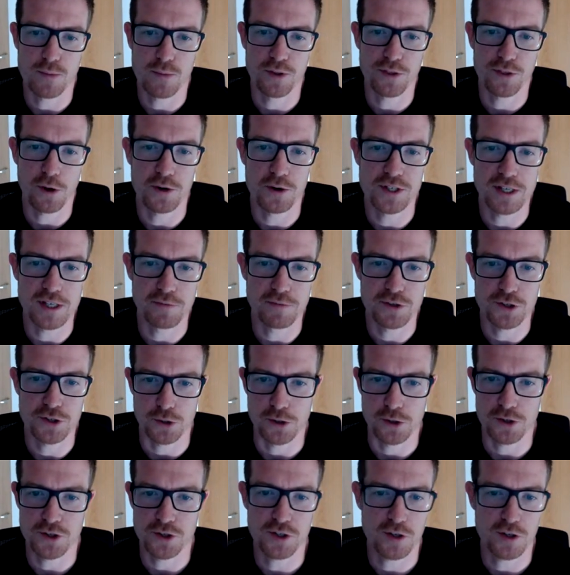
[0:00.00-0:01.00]
authoritative
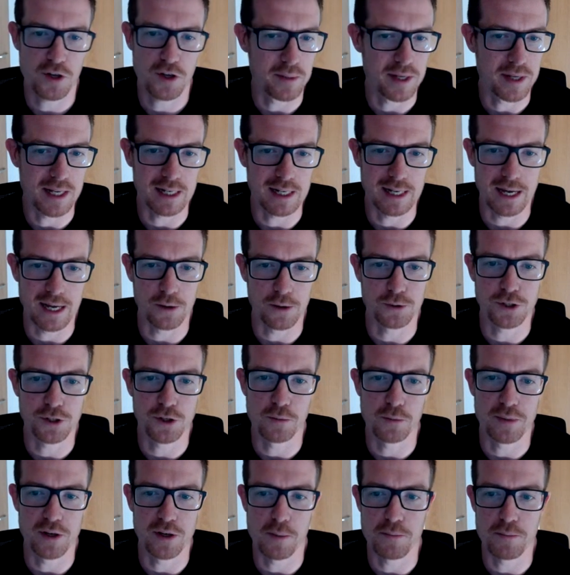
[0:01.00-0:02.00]
source, could be cloud,
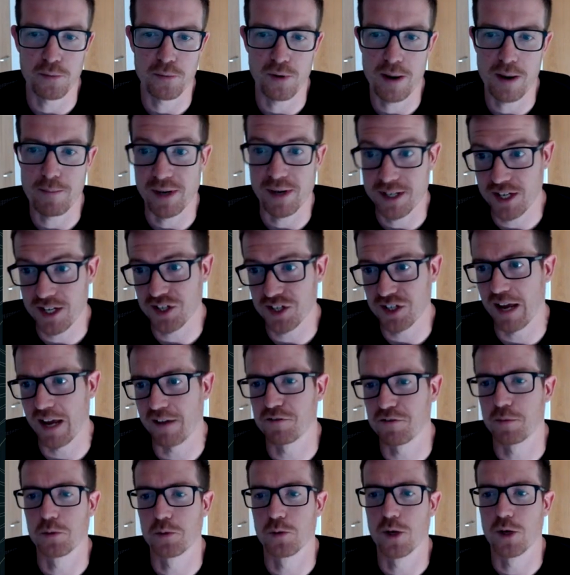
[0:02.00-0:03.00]
could be on-prem, but it doesn't
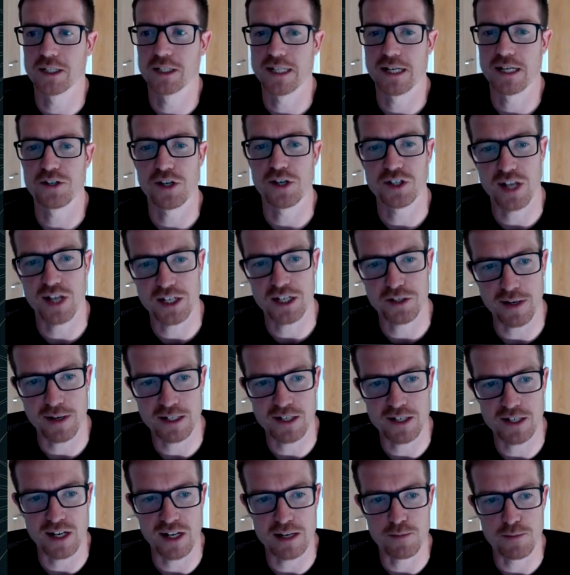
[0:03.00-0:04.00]
have to be Workday
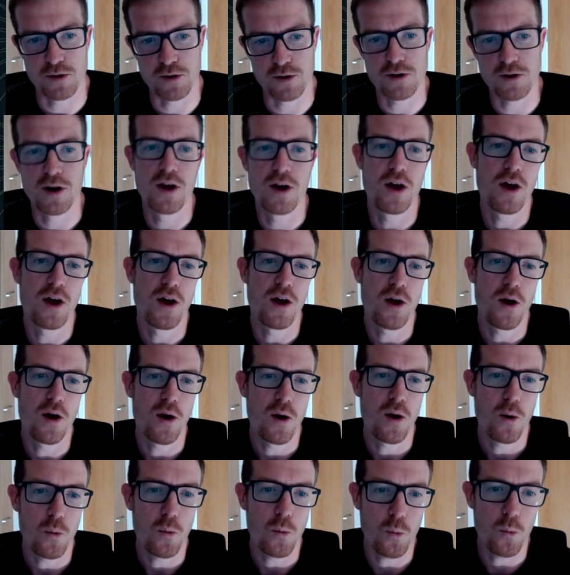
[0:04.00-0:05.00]
SuccessFactors anymore.
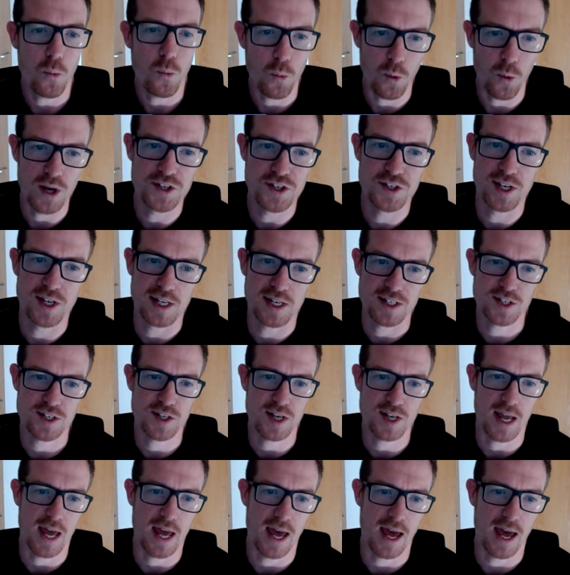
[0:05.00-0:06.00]
Once
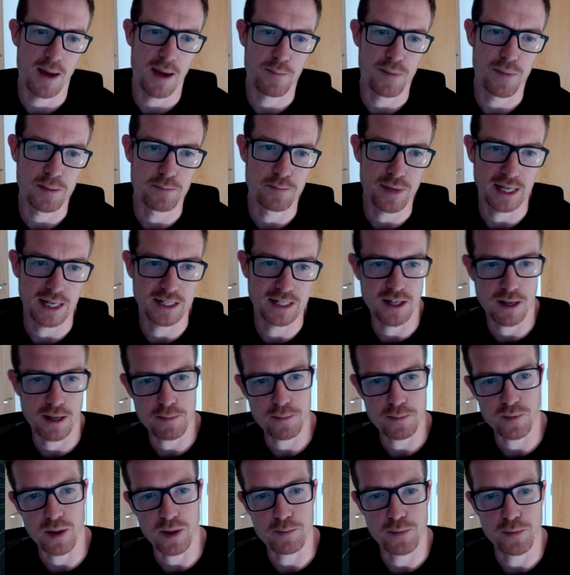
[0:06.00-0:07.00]
it's been picked
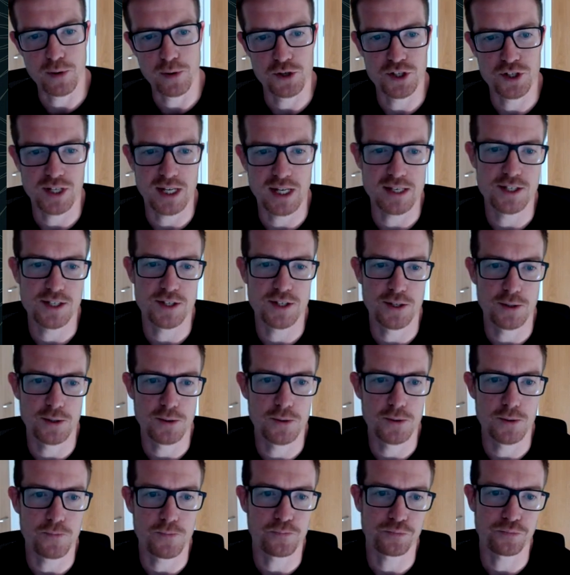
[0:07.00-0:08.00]
up and pushed
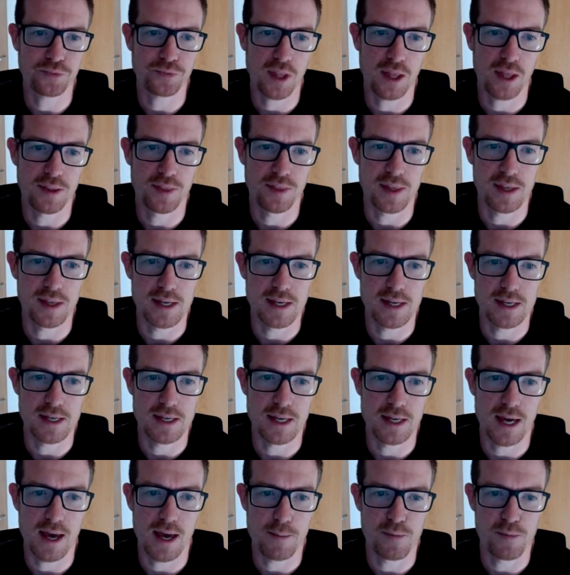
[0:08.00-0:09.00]
into
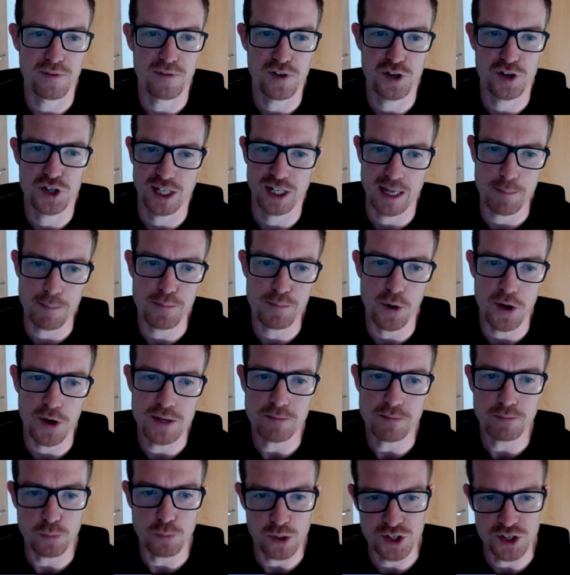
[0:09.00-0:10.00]
the provisioning
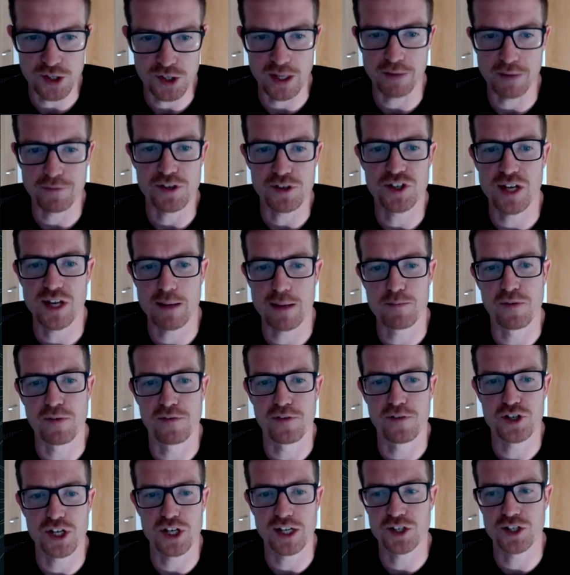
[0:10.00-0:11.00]
endpoint, we still have the same
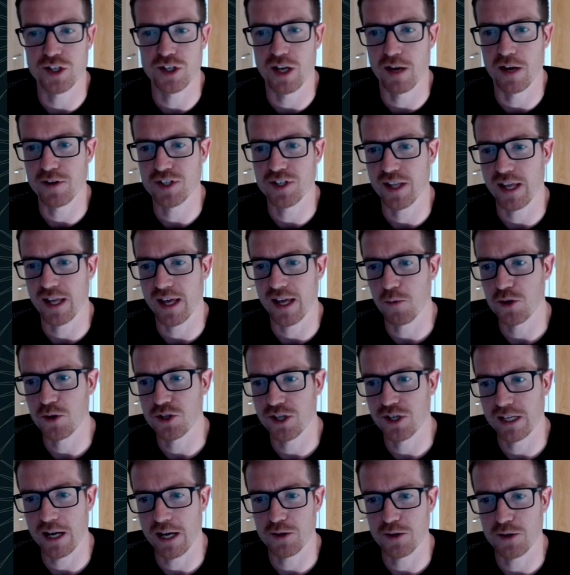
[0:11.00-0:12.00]
provisioning service there,
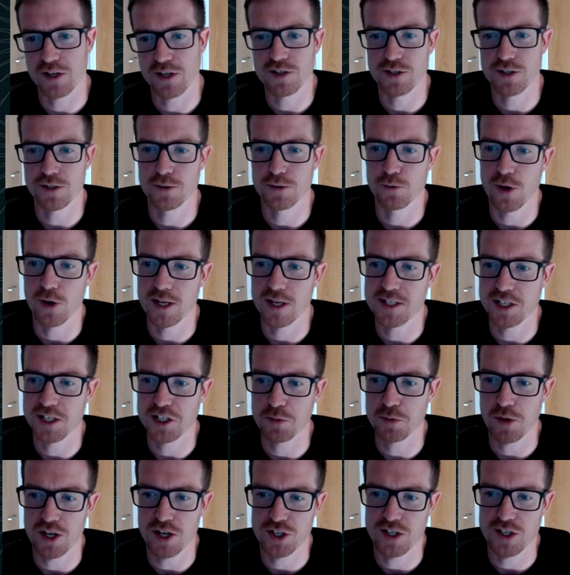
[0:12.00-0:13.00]
which allows us to write
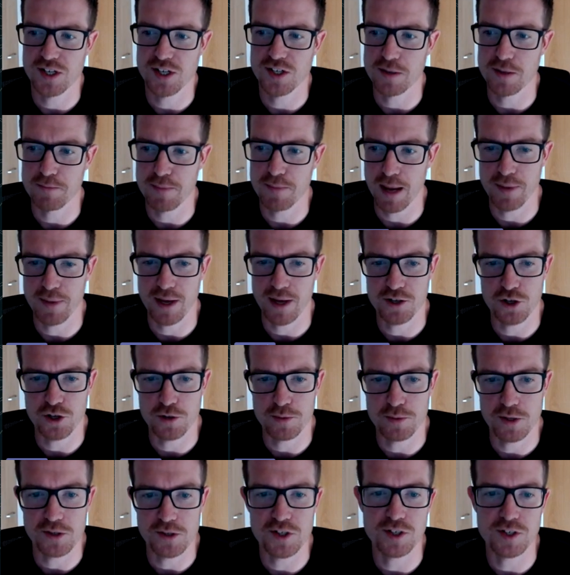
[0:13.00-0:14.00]
expressions and map
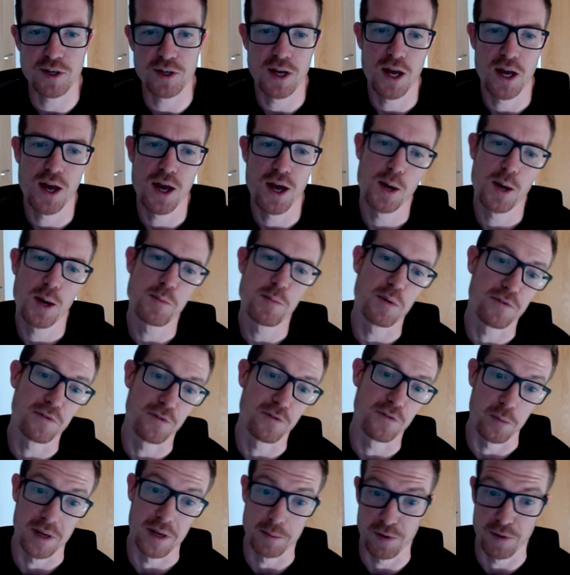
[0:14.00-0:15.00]
attributes
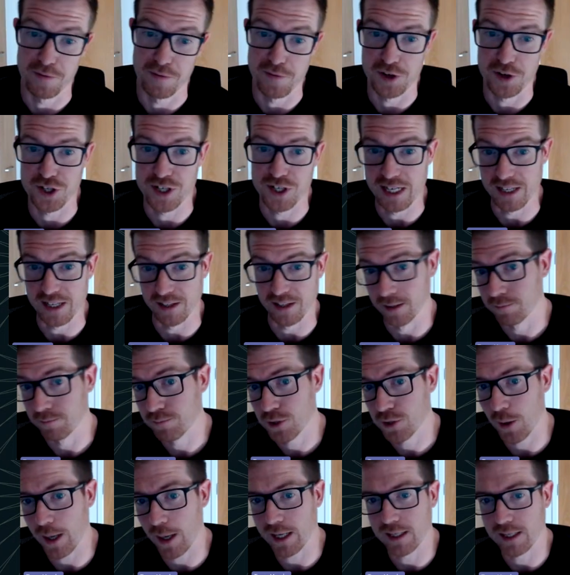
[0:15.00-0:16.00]
before being provisioned either
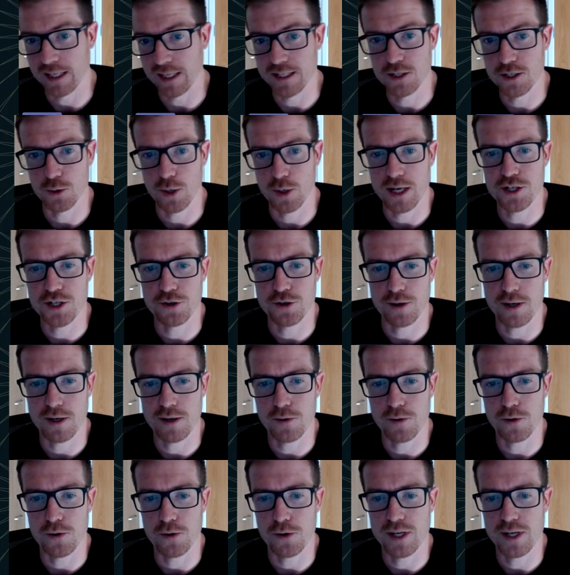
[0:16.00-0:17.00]
directly into
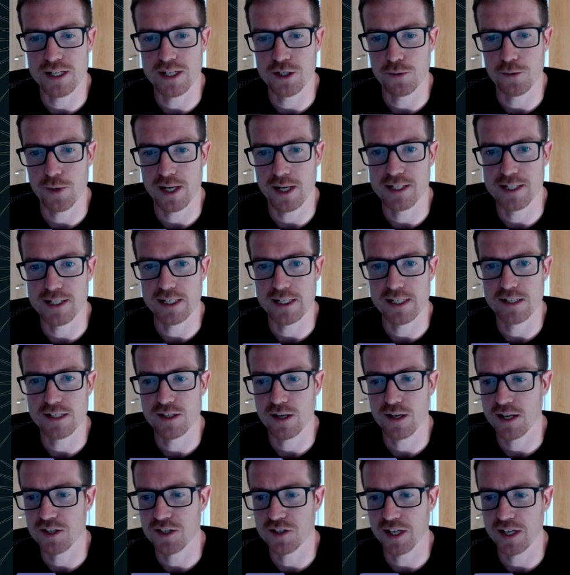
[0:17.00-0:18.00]
Entra or into AD
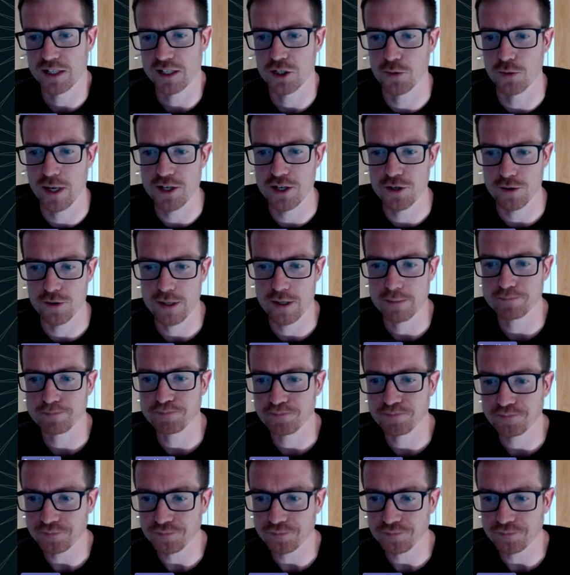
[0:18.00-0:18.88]
and sync to Entra.